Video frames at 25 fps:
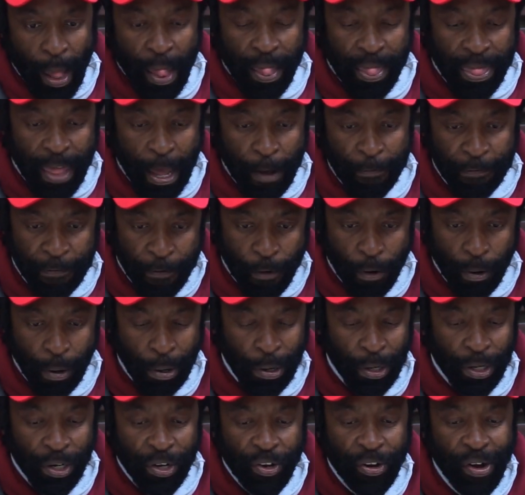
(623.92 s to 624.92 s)
therefore
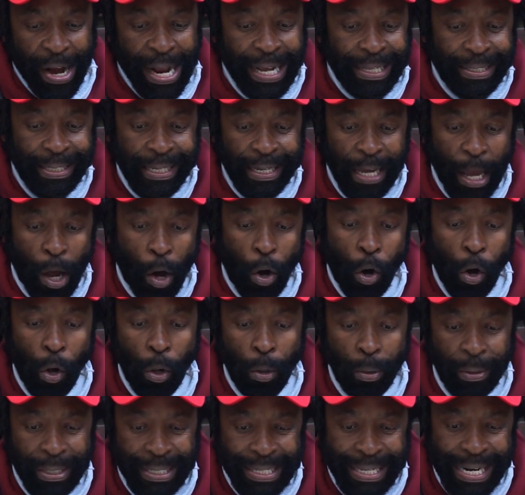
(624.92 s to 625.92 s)
creating a
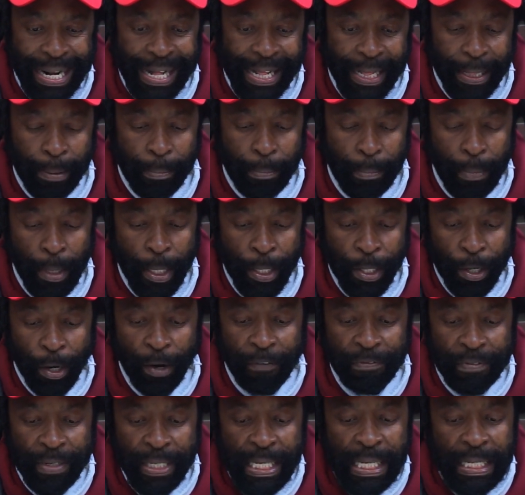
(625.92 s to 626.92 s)
whole realm
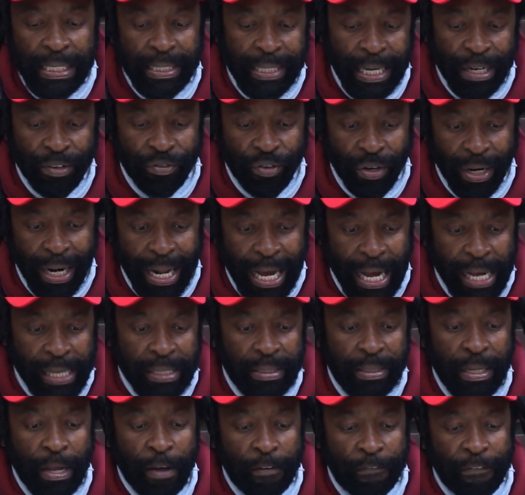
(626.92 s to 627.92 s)
of
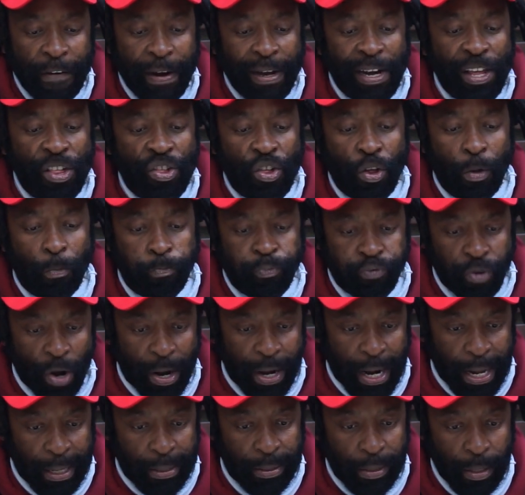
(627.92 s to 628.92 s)
decentralized financial
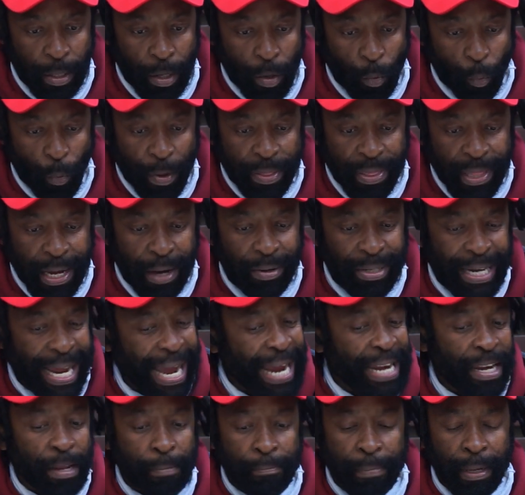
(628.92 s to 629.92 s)
products without
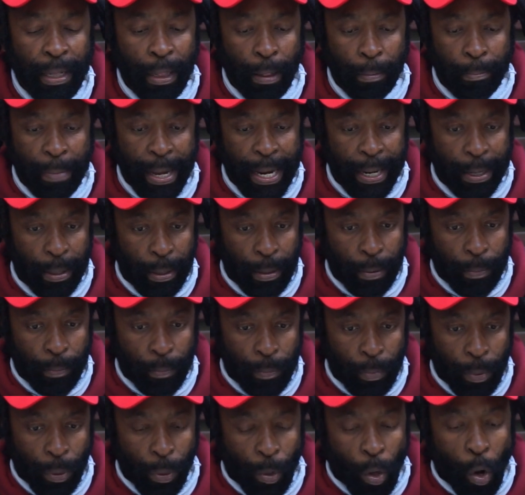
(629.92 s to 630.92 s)
any middleman
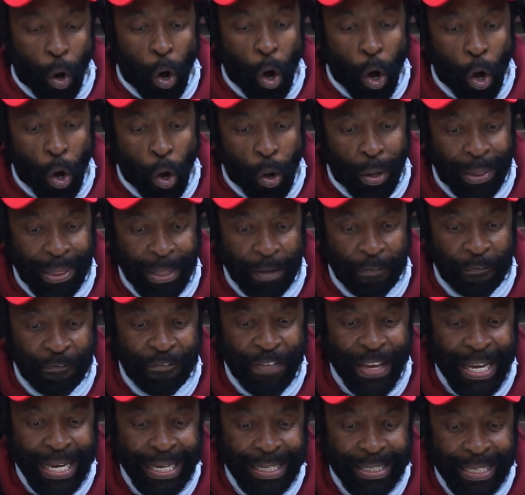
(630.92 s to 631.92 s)
or the
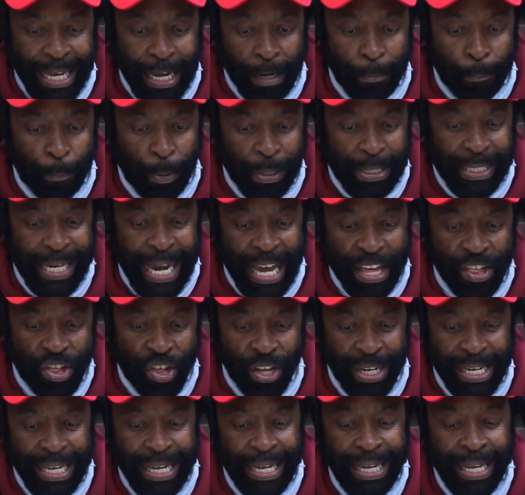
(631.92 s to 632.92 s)
fees and
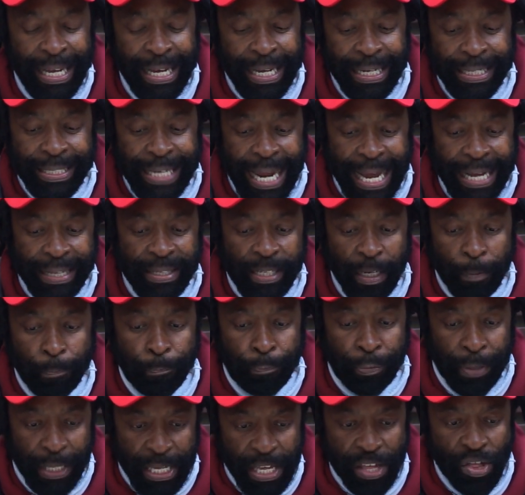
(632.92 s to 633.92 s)
potentially data
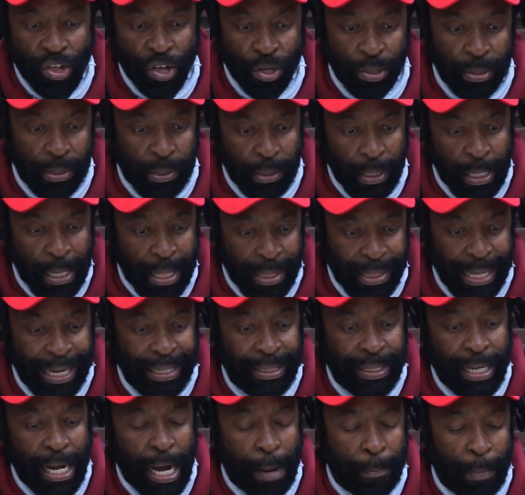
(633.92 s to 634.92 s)
breaches
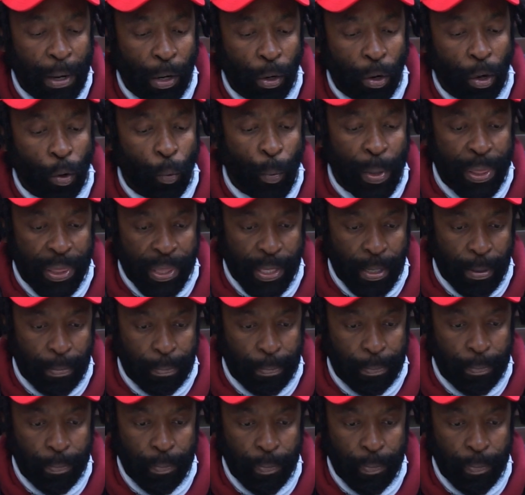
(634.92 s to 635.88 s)
that come along with them.